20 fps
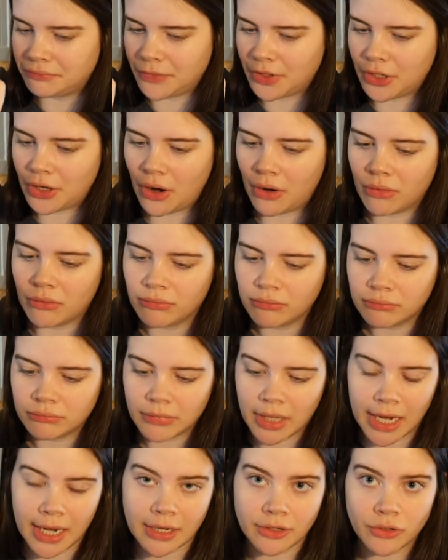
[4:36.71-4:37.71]
you know,
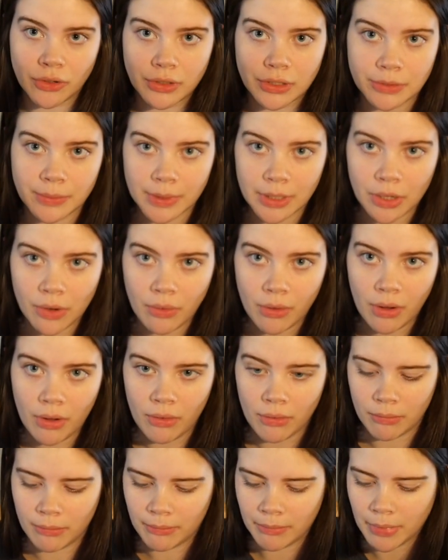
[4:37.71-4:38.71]
they told us we had to go
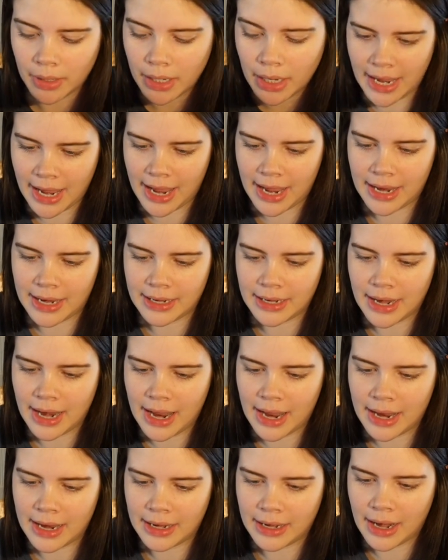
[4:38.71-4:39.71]
home,
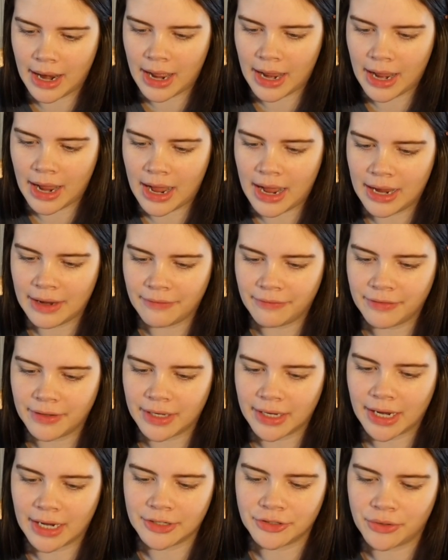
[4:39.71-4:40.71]
and I feel
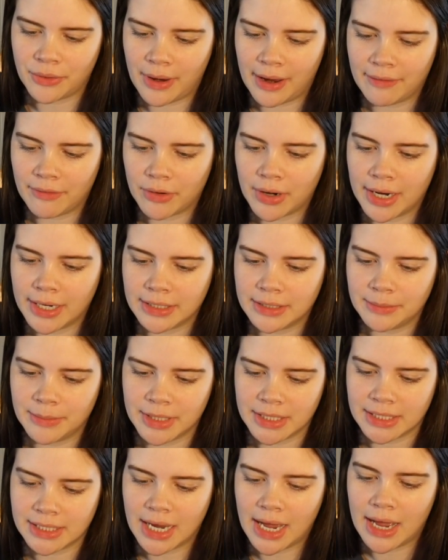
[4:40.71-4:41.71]
like I don't have a right to
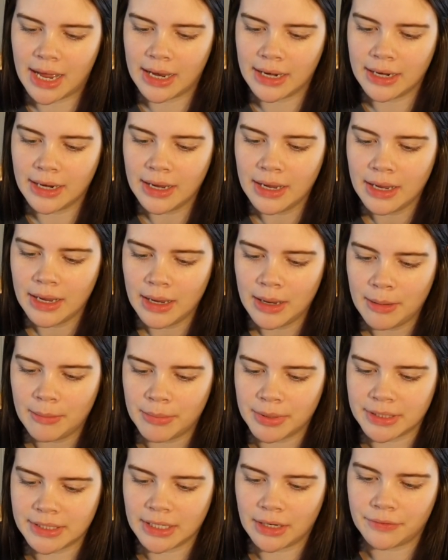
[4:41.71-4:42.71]
be sad,
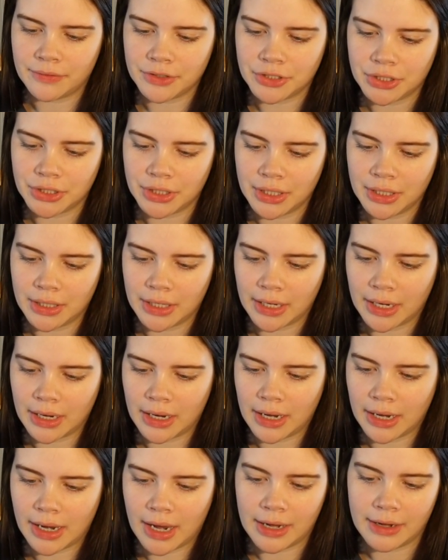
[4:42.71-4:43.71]
but selfishly, like,
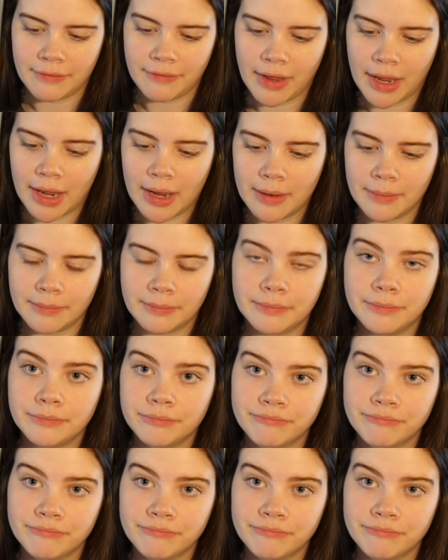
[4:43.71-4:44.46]
I kind of am.